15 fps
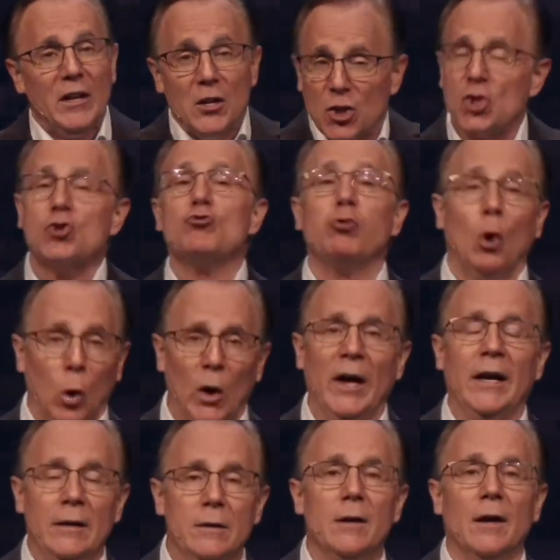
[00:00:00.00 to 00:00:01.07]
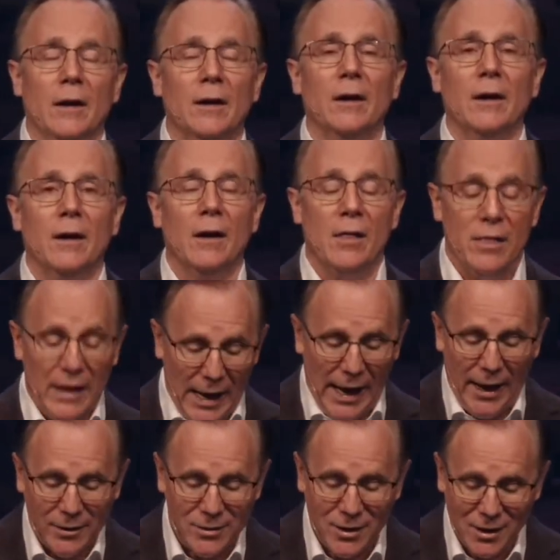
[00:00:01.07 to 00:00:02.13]
we destroyed
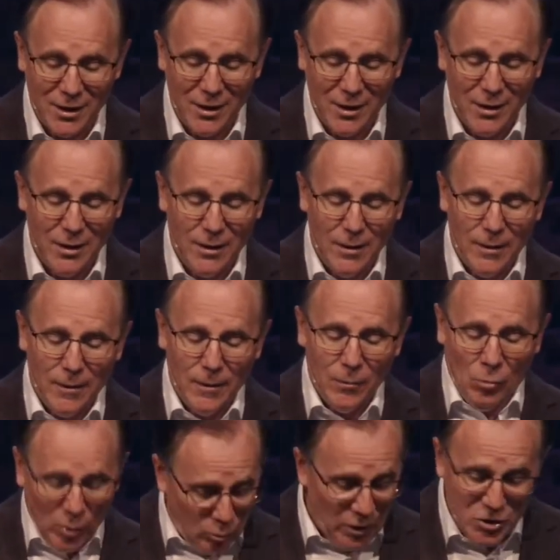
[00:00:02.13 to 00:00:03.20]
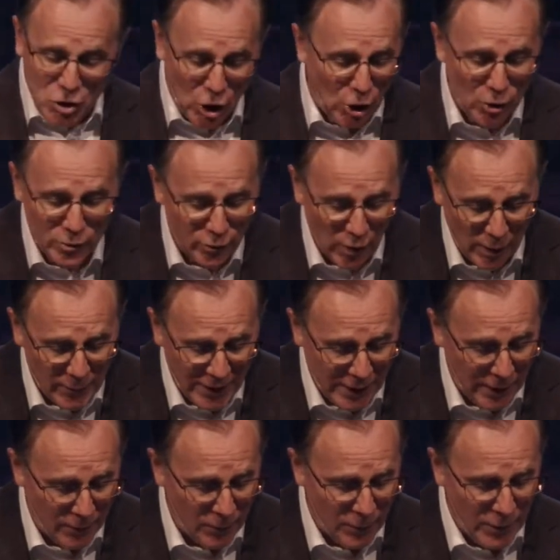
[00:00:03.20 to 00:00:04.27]
that when we turned
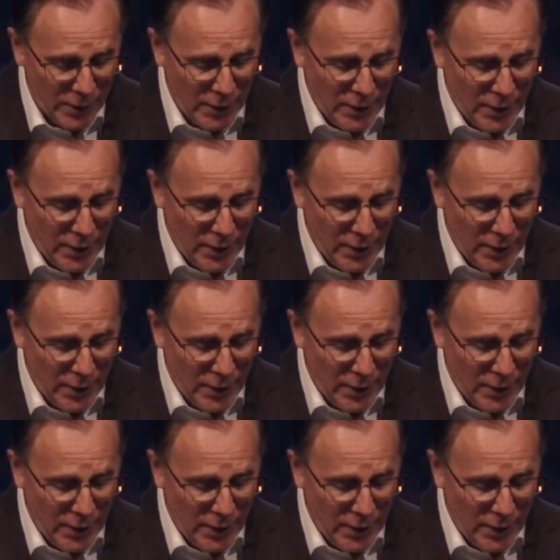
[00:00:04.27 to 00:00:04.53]
from Him.